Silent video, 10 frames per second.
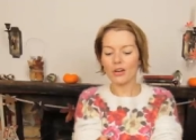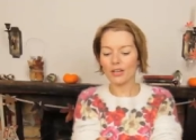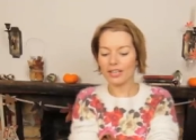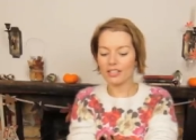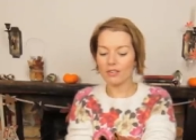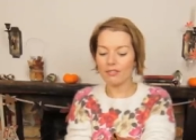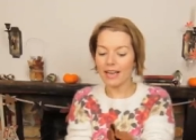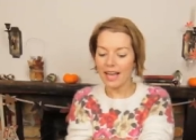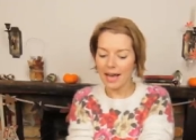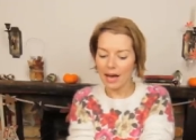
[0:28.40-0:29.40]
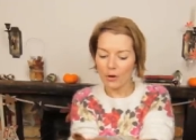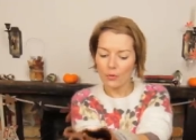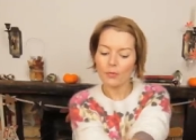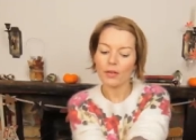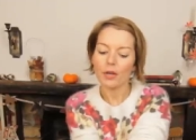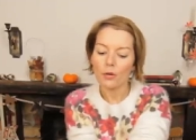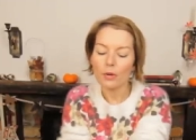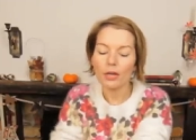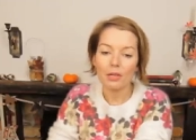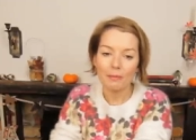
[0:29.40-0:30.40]
Okay, so now
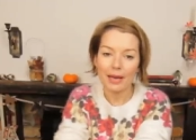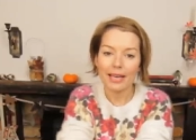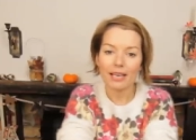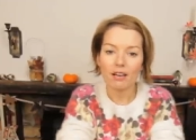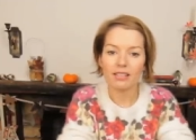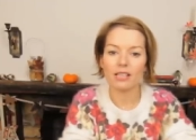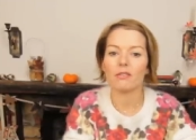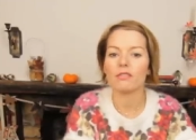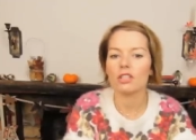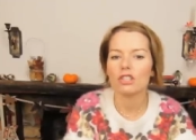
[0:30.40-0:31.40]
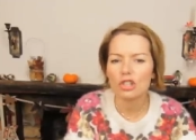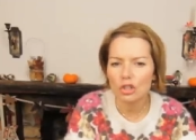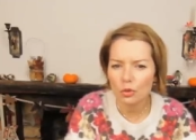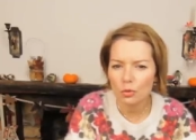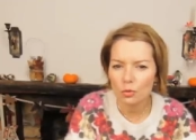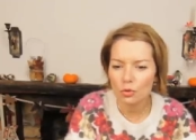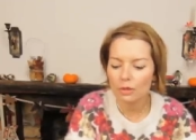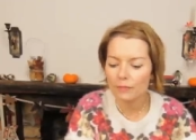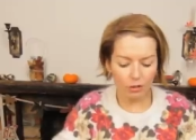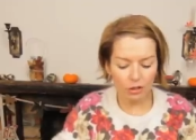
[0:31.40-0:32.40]
we're gonna make ourselves a snood.
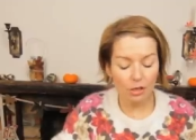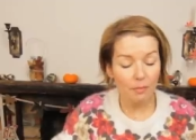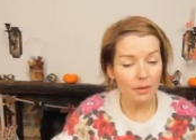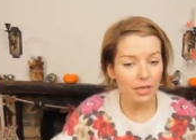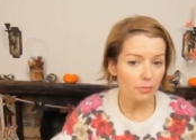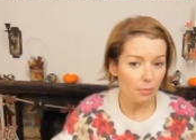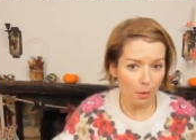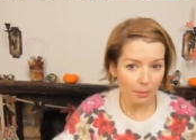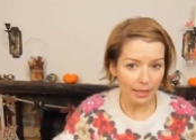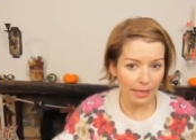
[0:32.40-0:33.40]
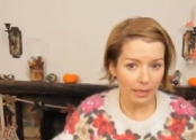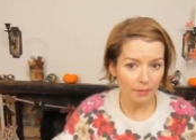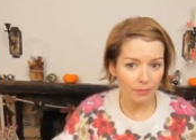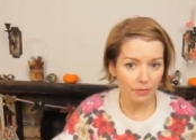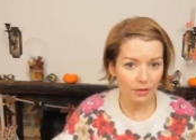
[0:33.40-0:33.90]
If your jumper is bobbly,